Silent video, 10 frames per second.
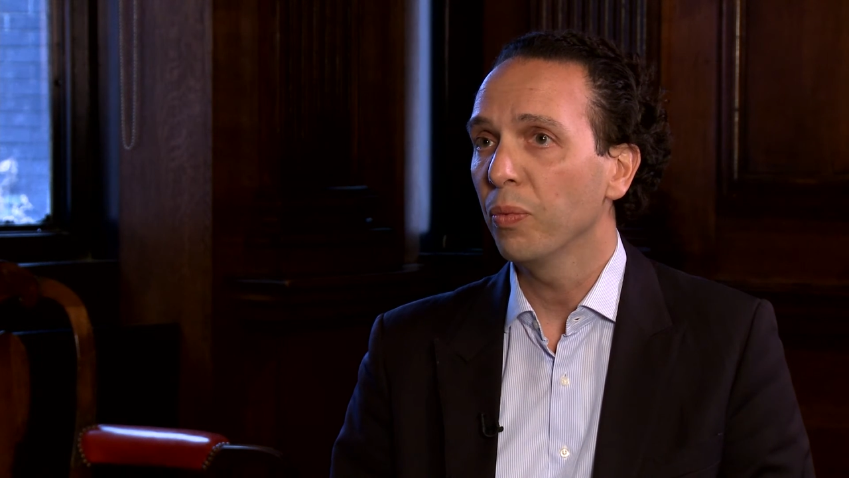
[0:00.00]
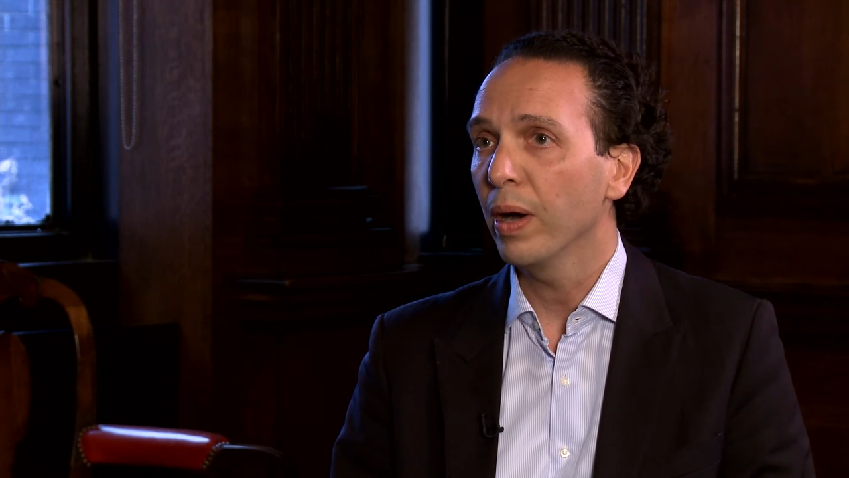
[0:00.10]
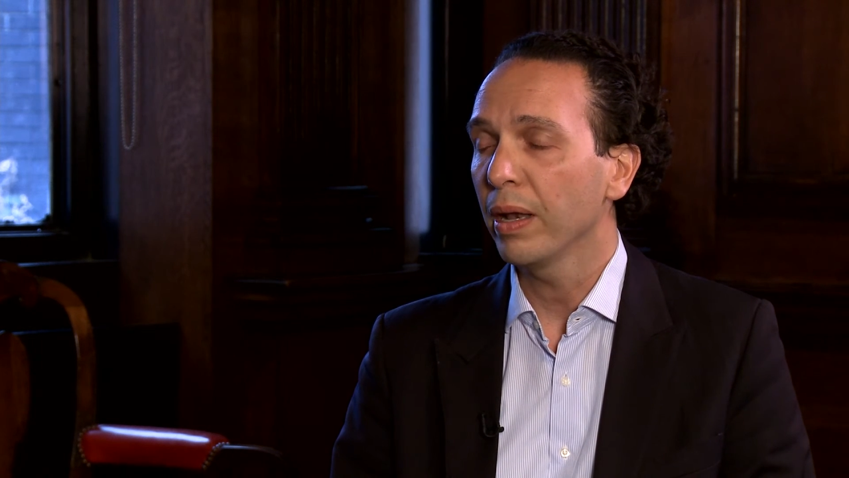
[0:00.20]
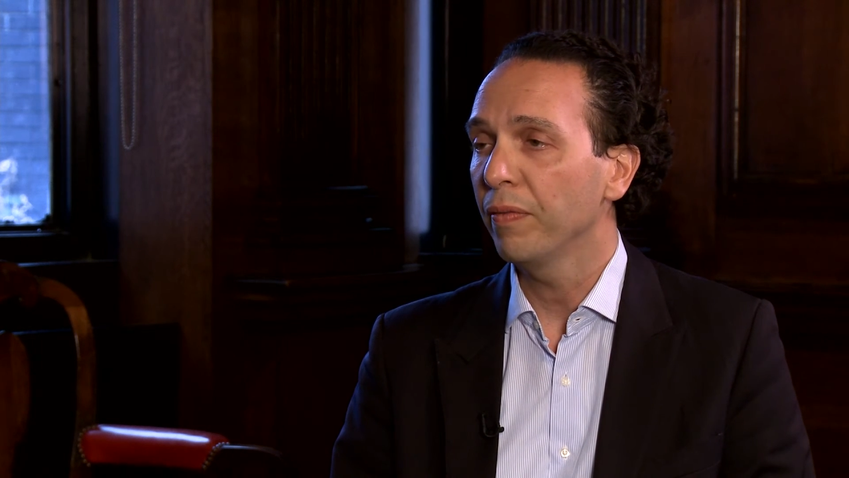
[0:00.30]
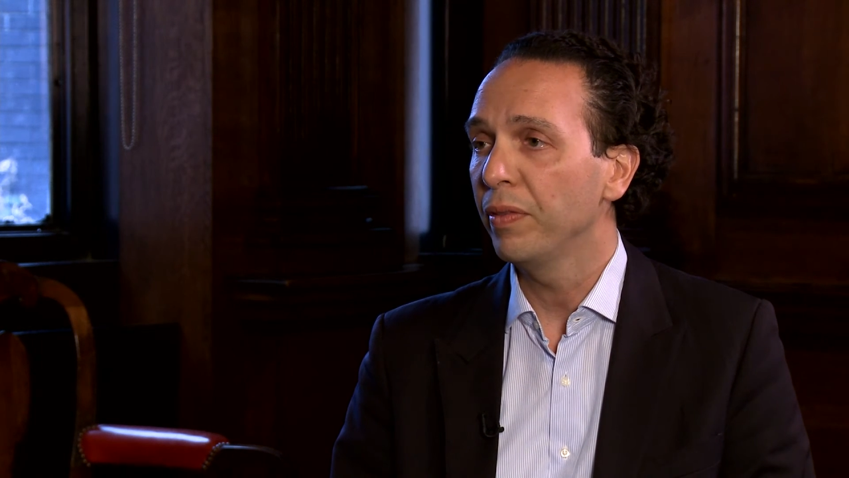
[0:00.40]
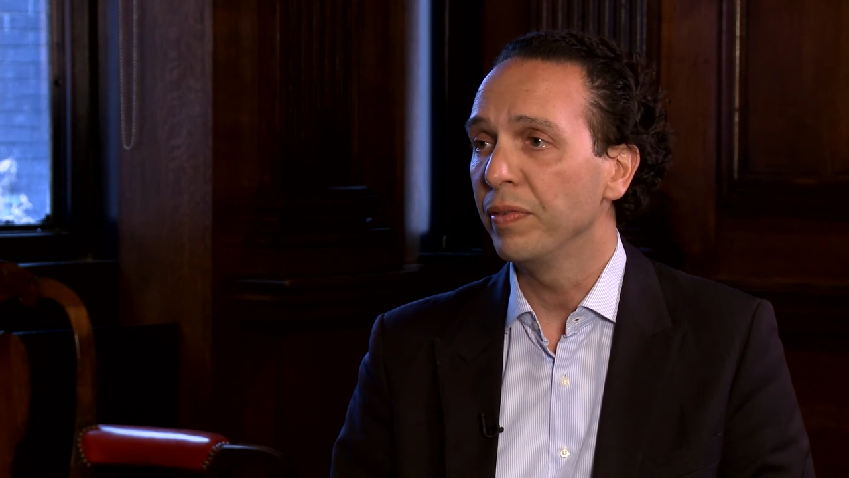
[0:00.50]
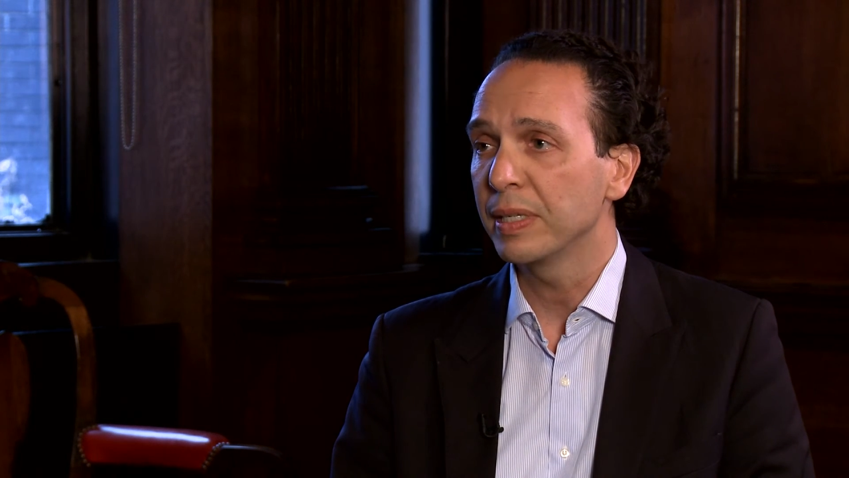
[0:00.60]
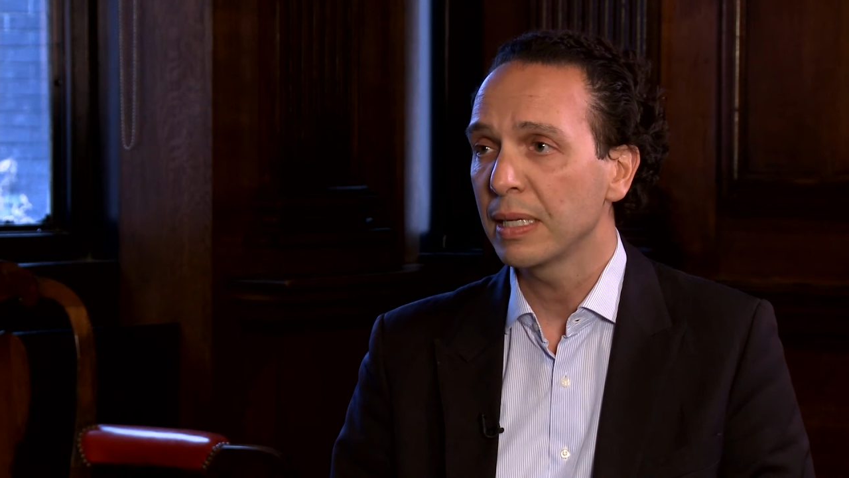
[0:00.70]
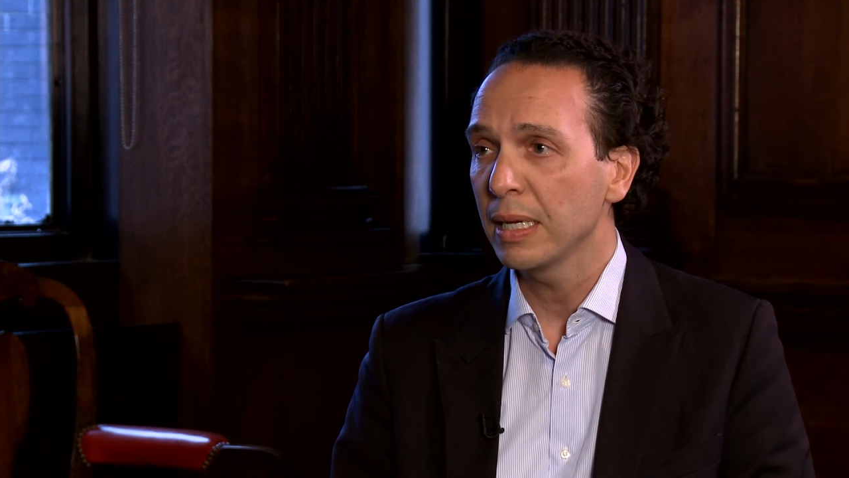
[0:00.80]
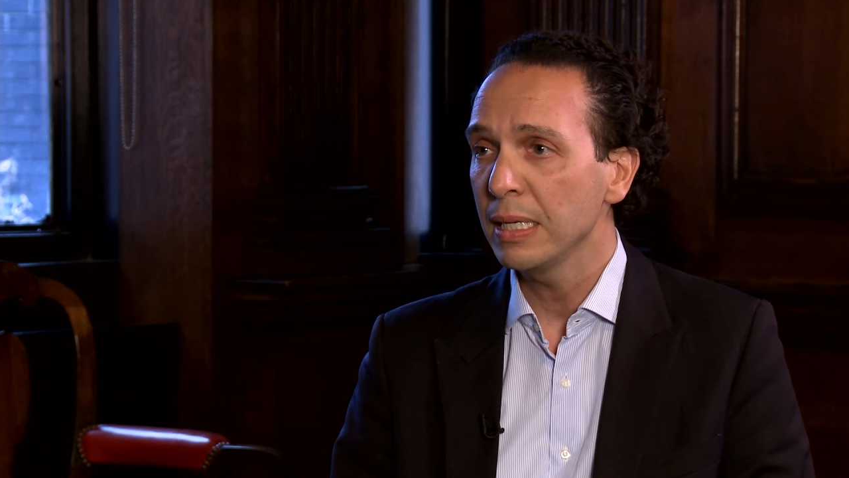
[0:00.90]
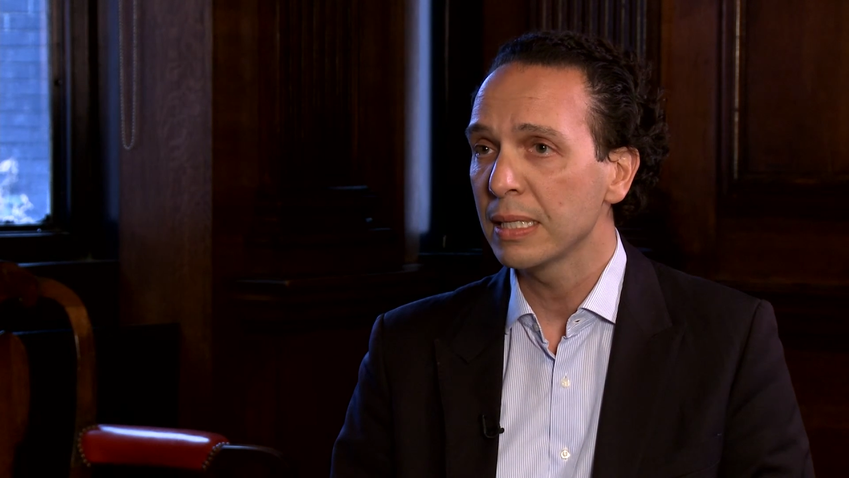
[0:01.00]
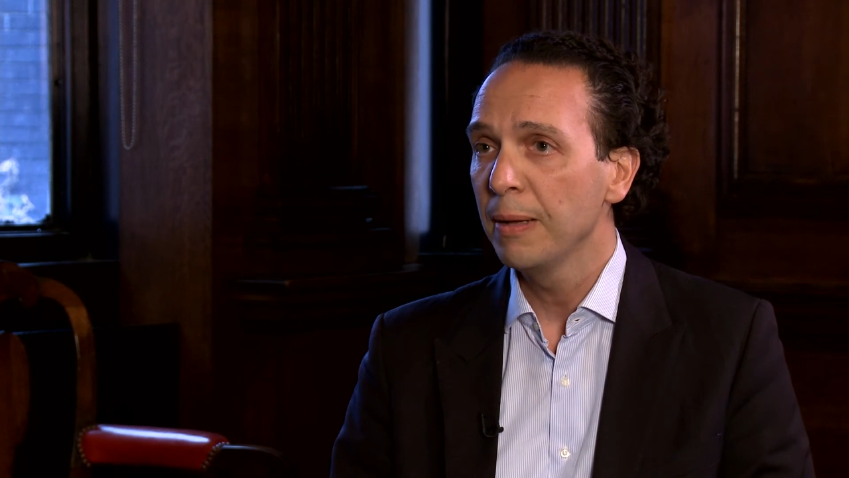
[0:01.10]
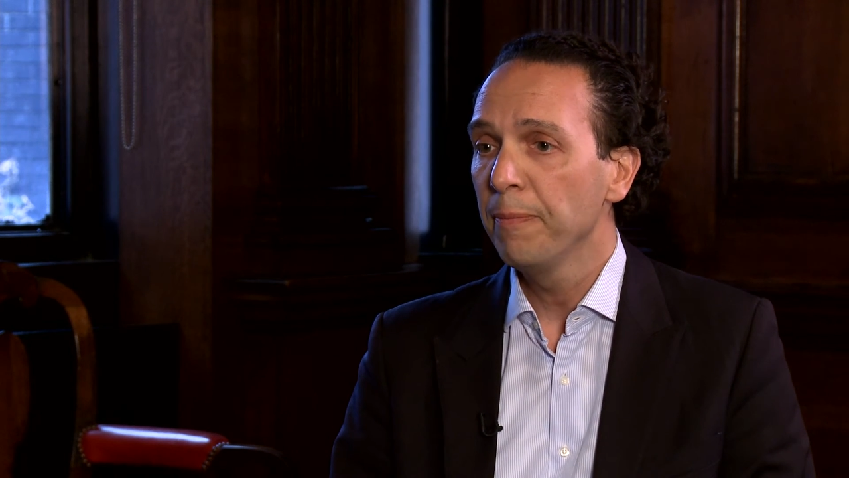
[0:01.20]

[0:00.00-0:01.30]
one of the VCs,